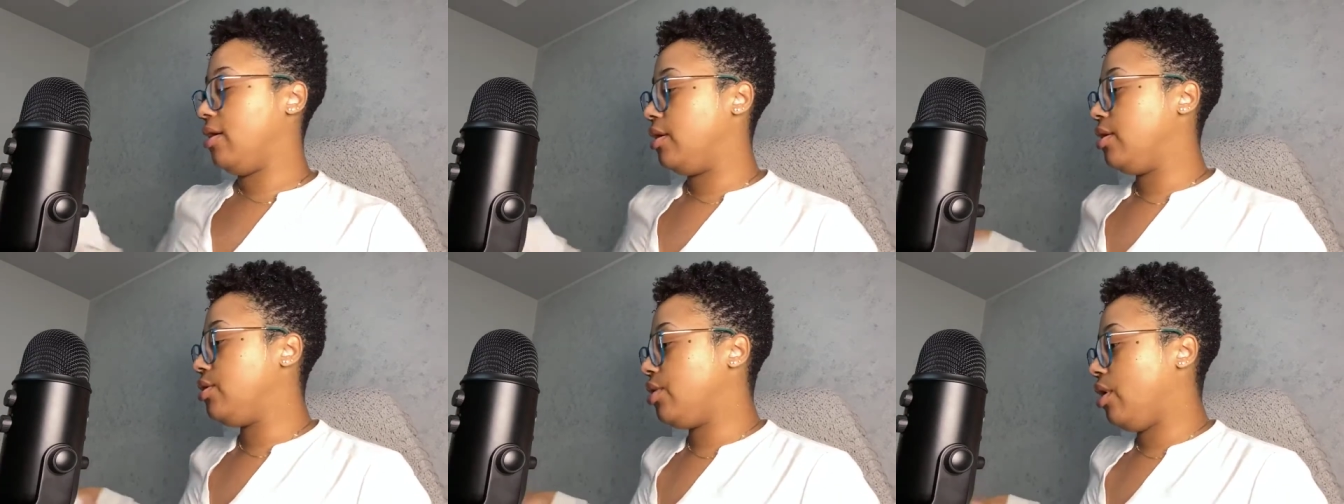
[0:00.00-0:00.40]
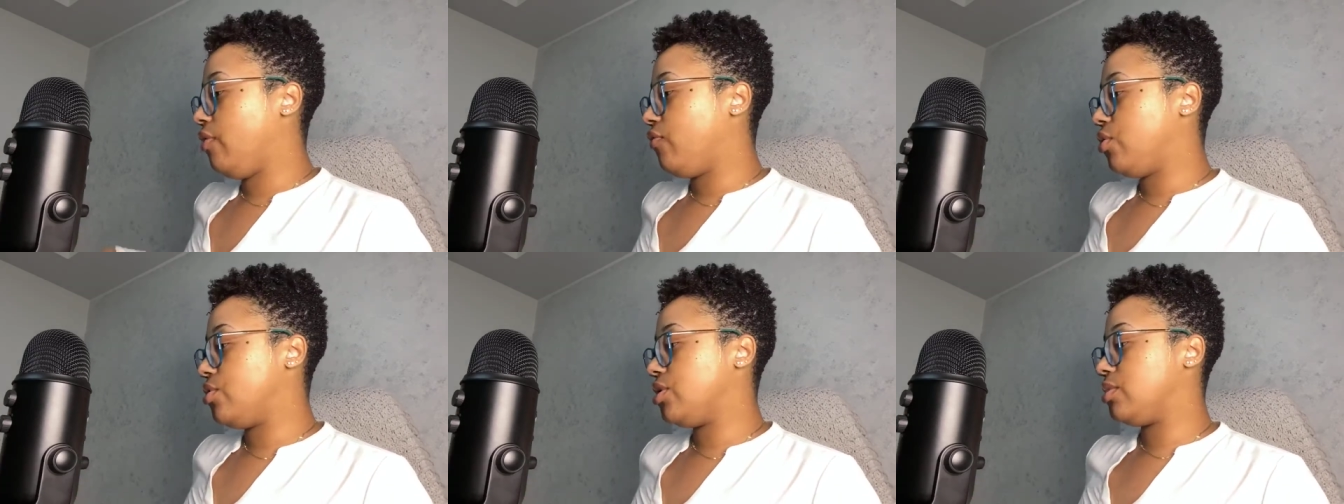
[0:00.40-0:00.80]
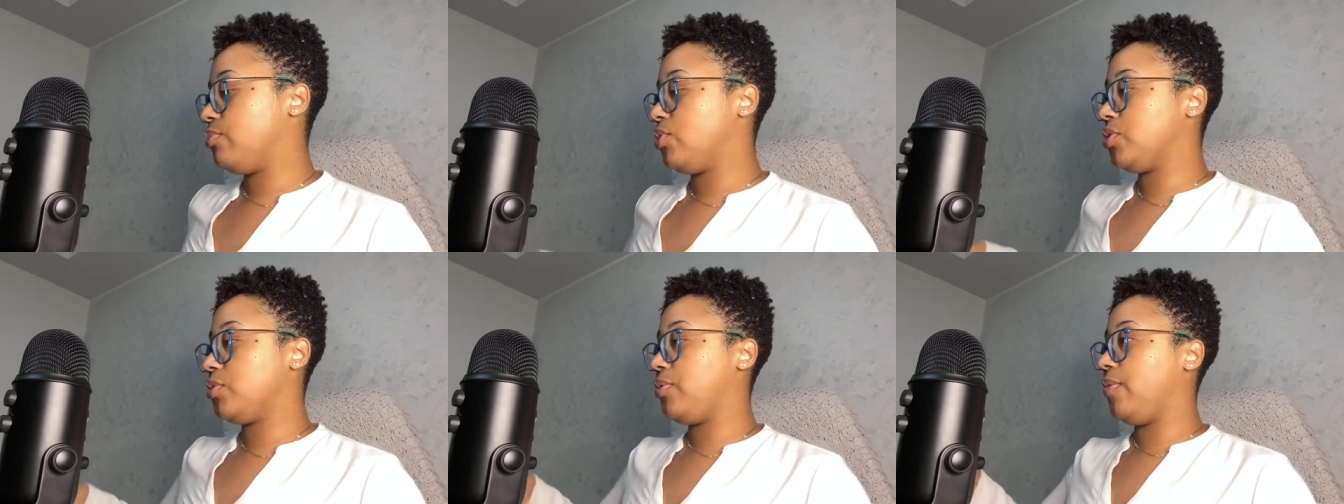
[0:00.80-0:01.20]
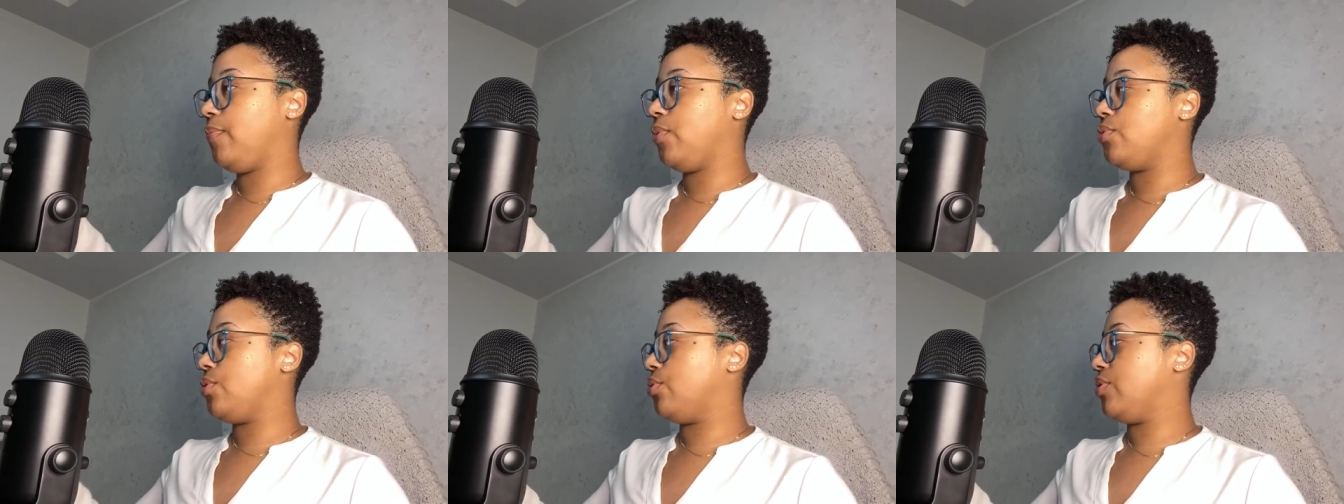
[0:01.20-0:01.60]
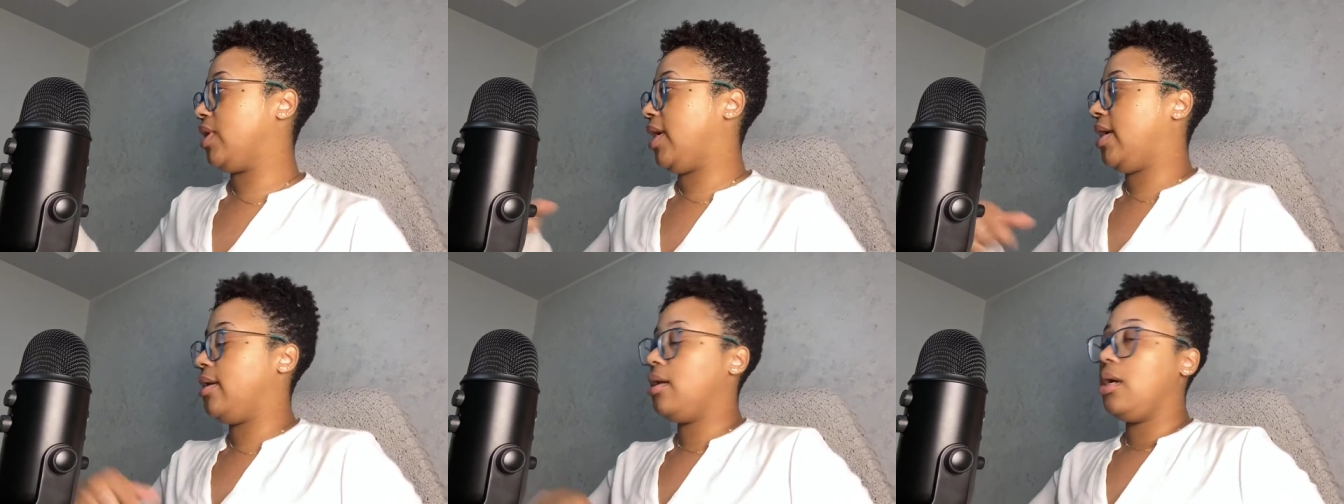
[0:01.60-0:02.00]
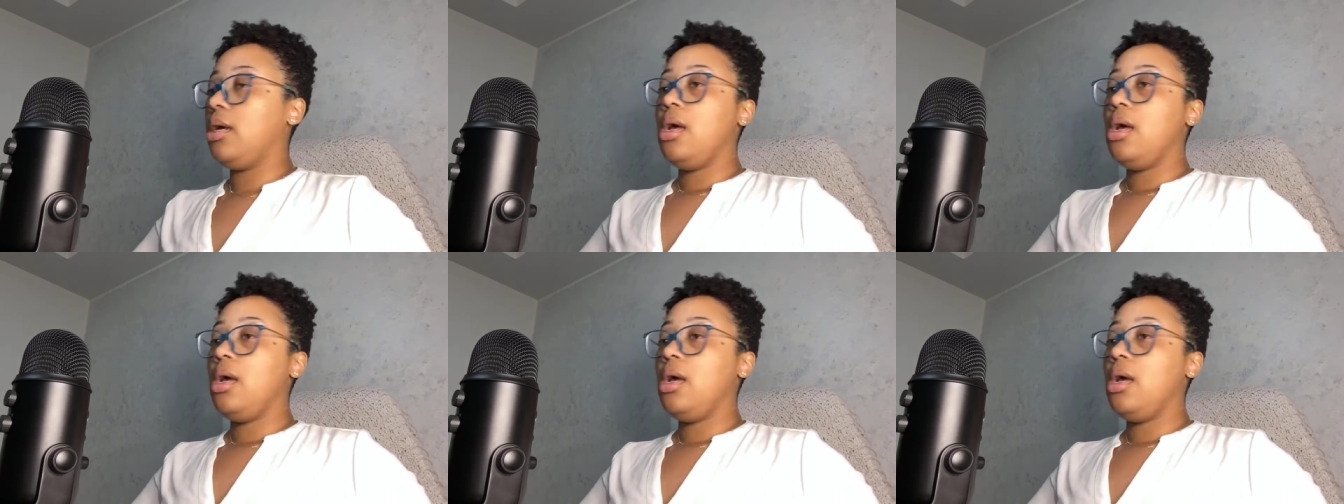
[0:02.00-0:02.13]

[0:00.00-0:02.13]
Yeah, of course, most people know that.